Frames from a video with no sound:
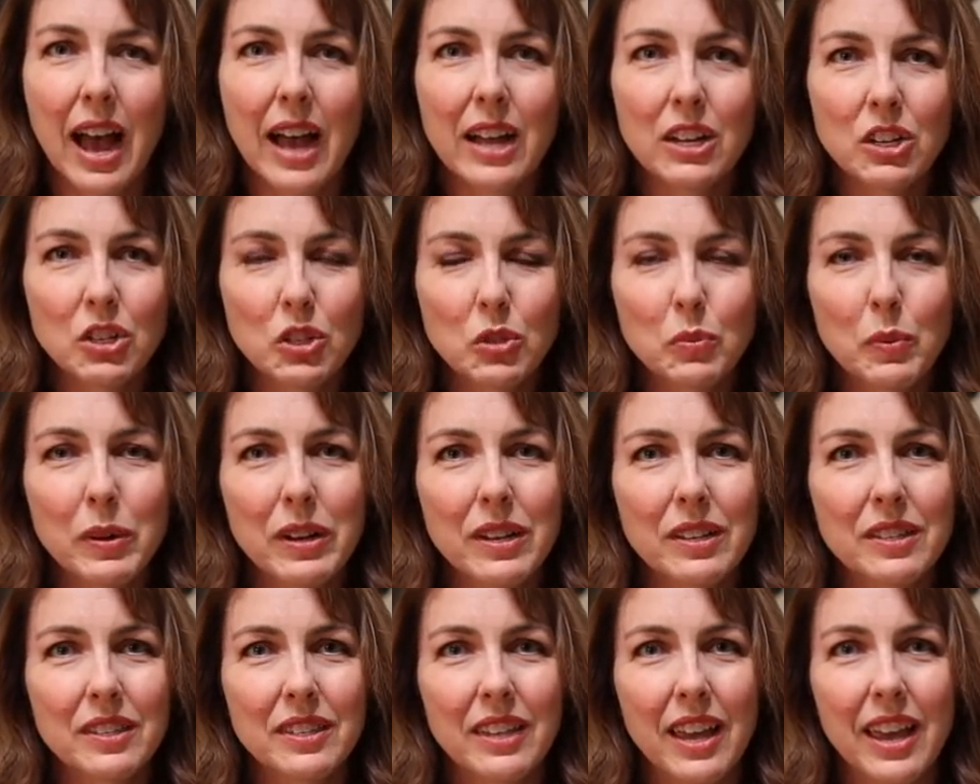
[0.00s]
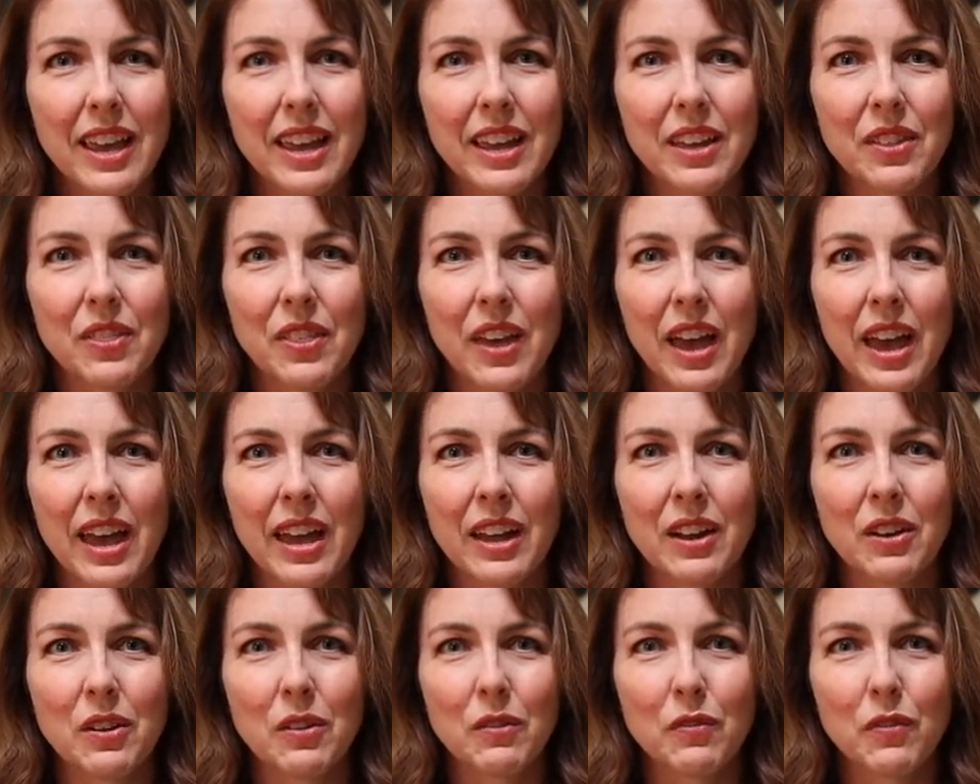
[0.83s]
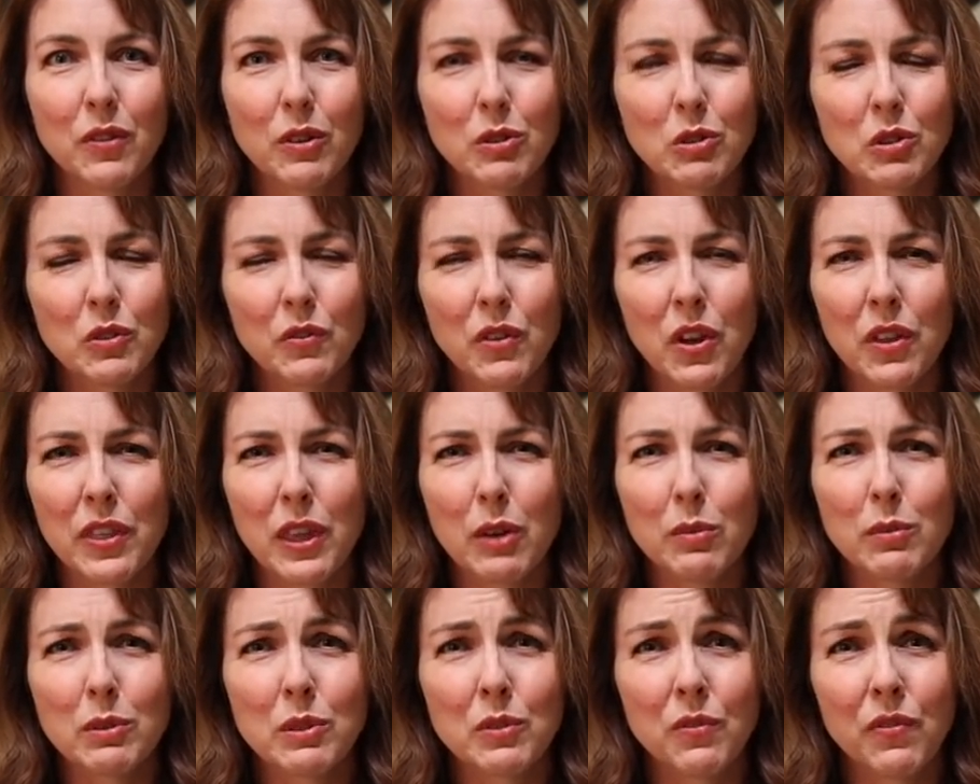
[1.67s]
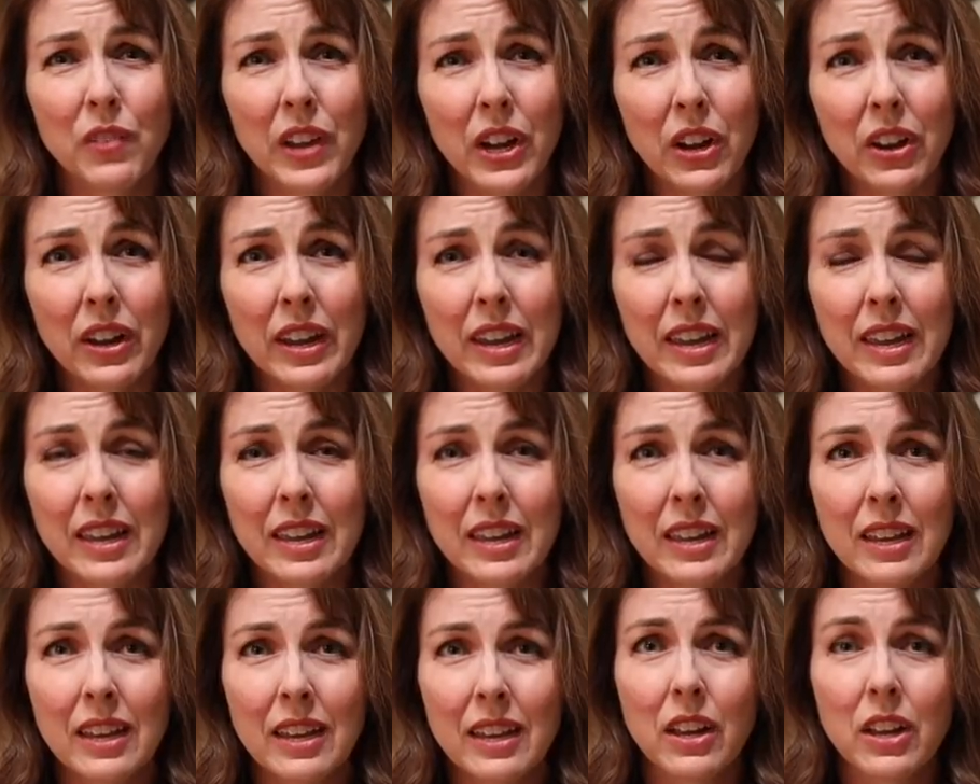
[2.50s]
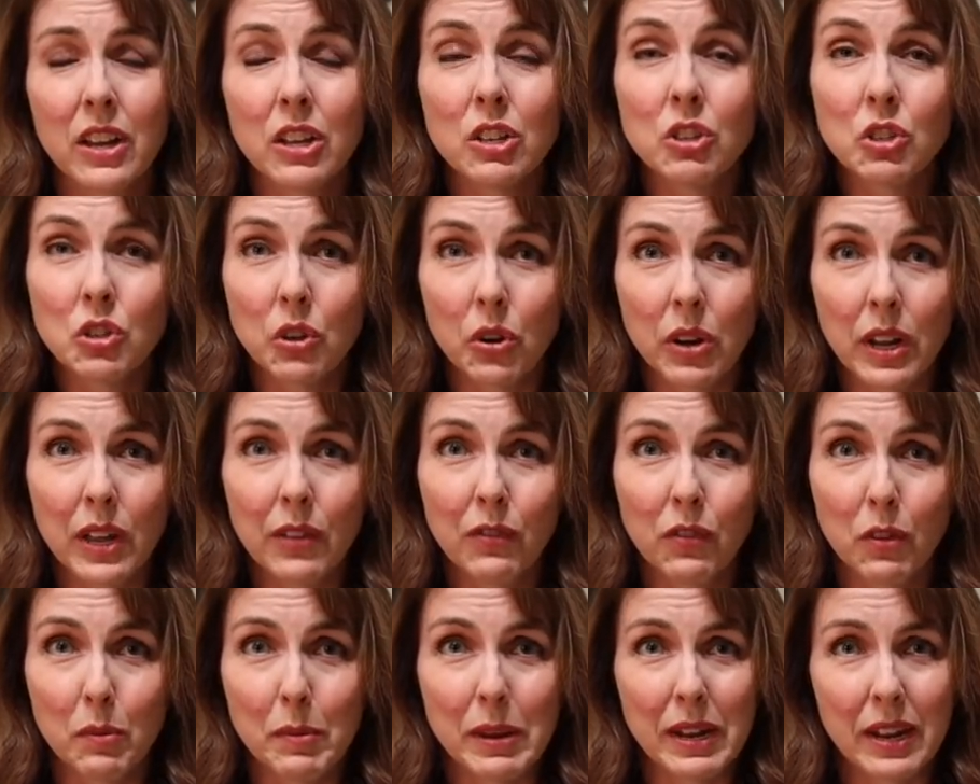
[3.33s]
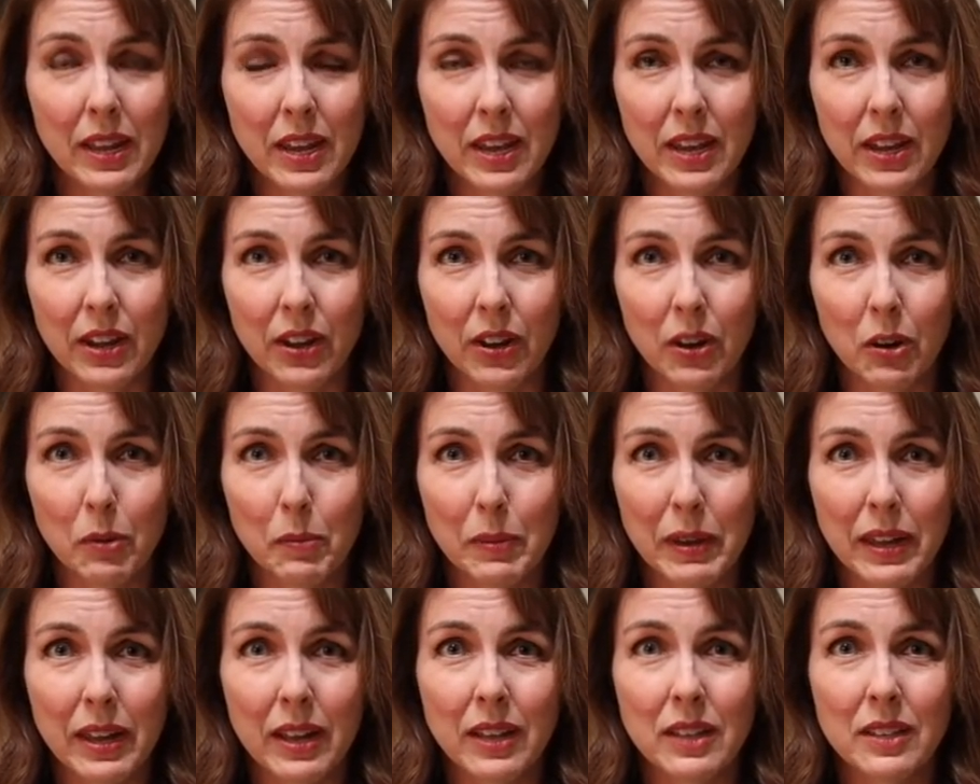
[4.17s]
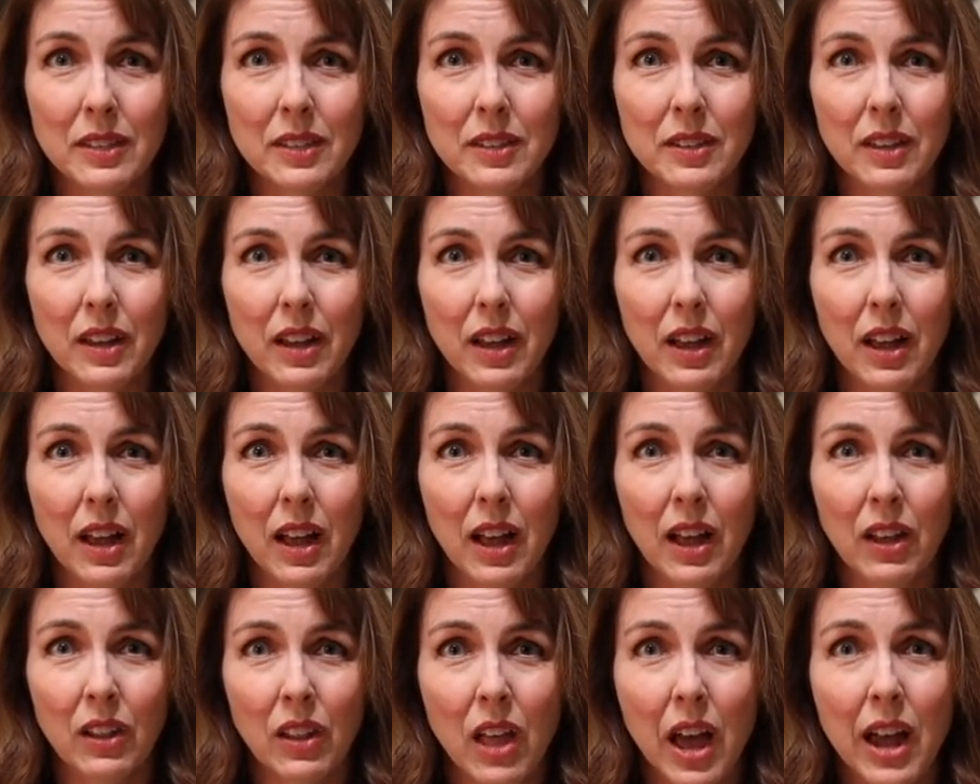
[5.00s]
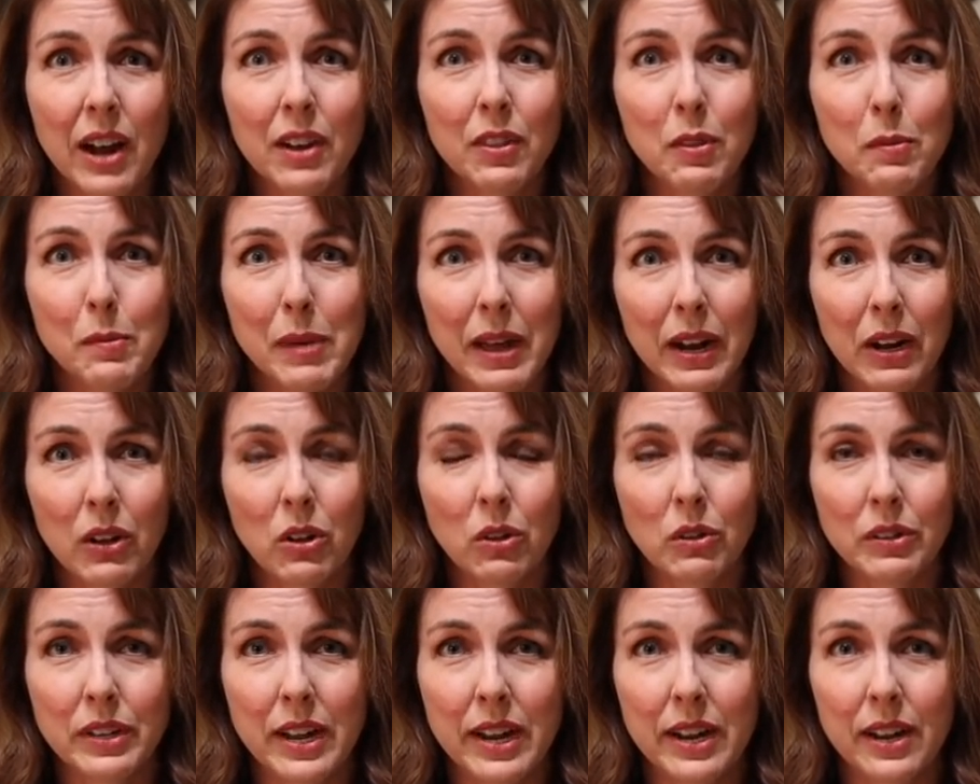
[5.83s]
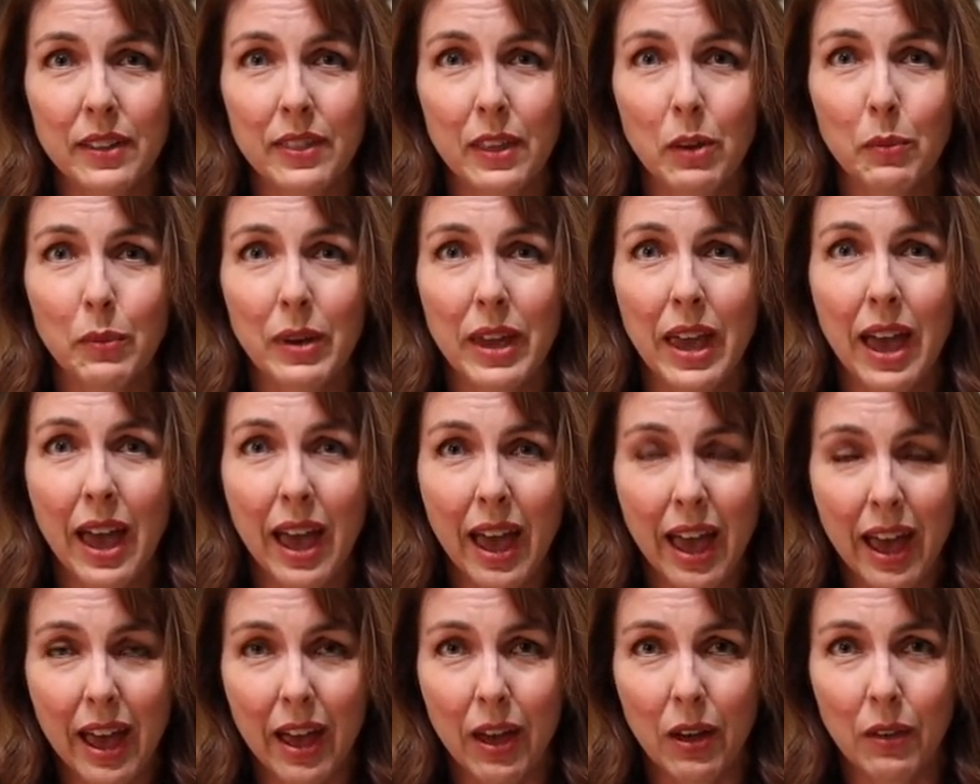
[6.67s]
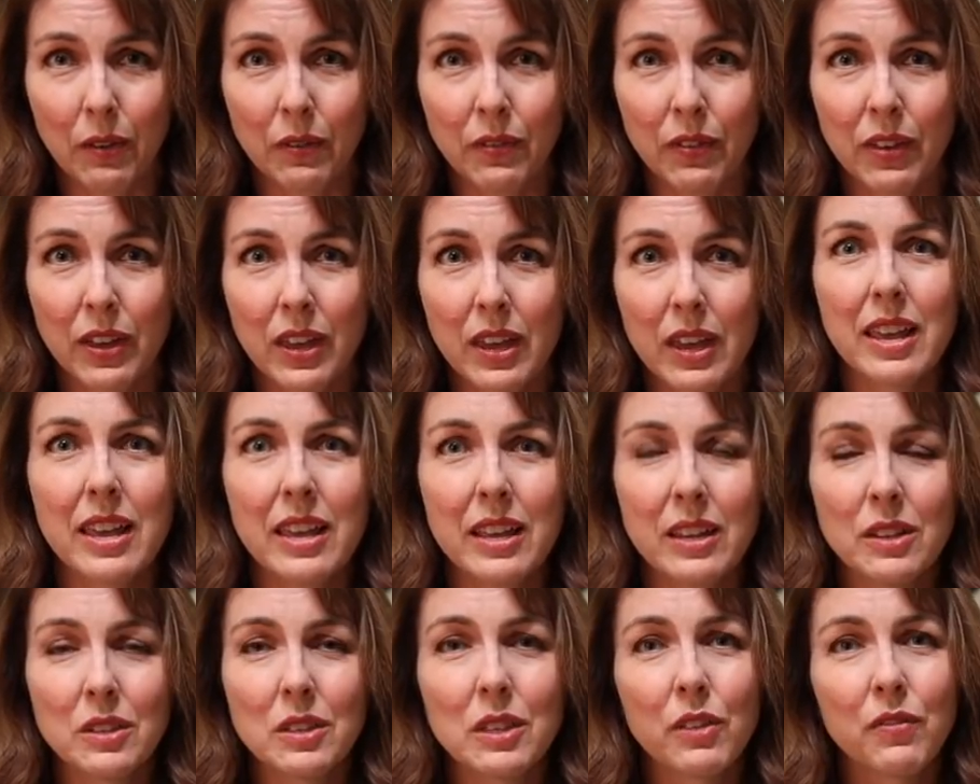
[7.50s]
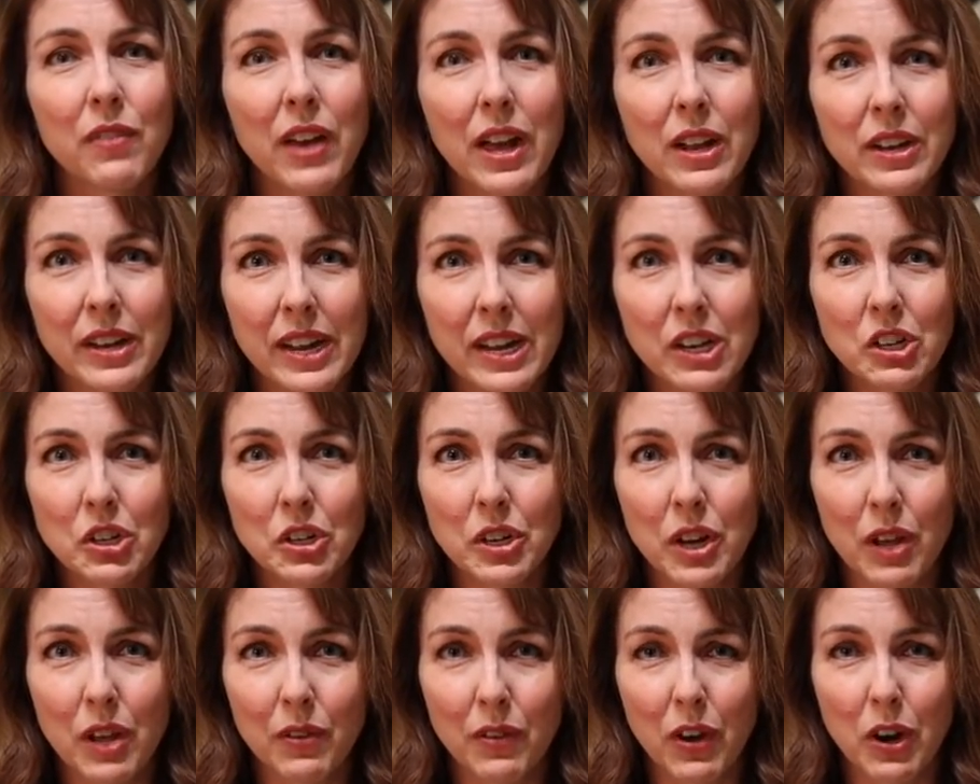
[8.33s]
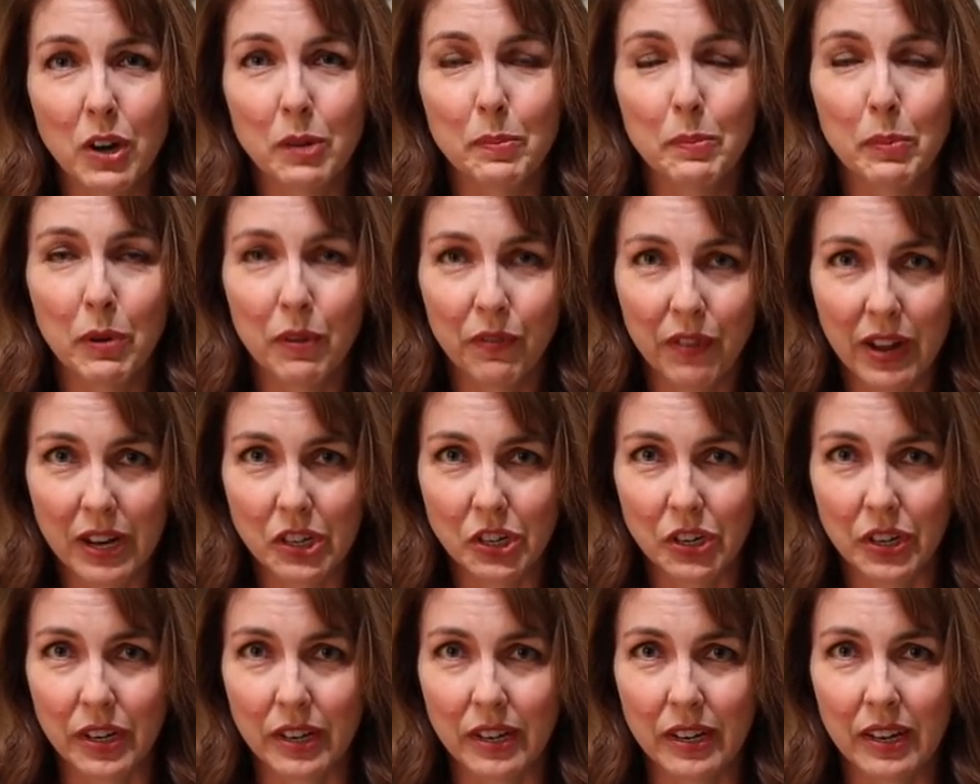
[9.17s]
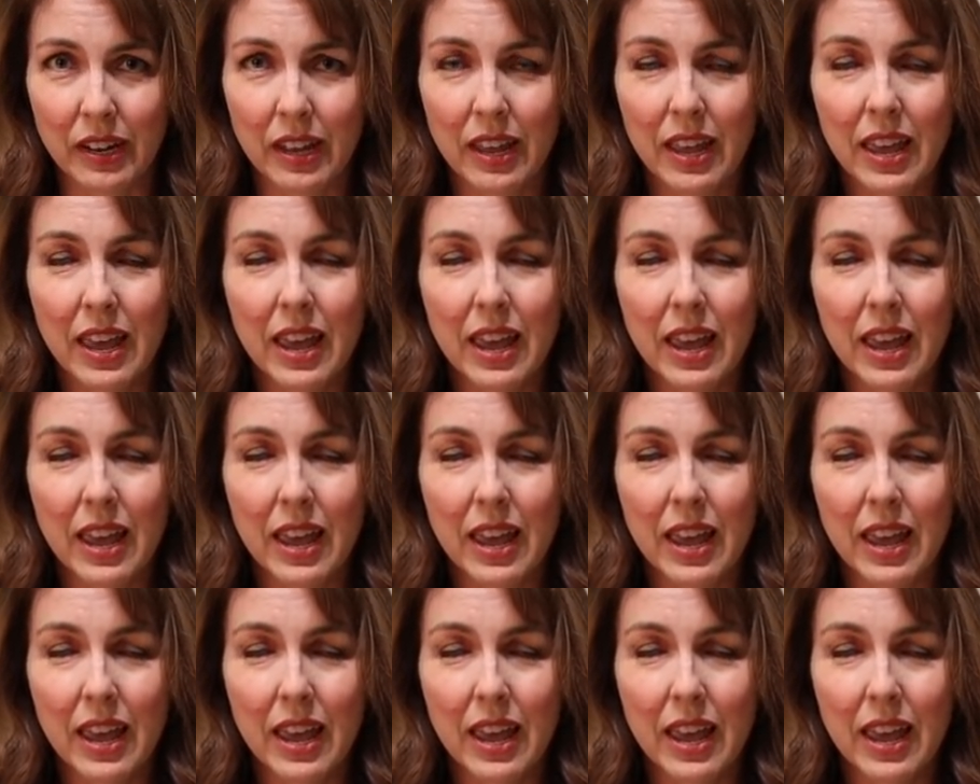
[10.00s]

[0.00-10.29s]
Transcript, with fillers: I just want to say that, first of all, that was very concerning for me to hear because a lot of the medical data that we have is the foundation of our profession.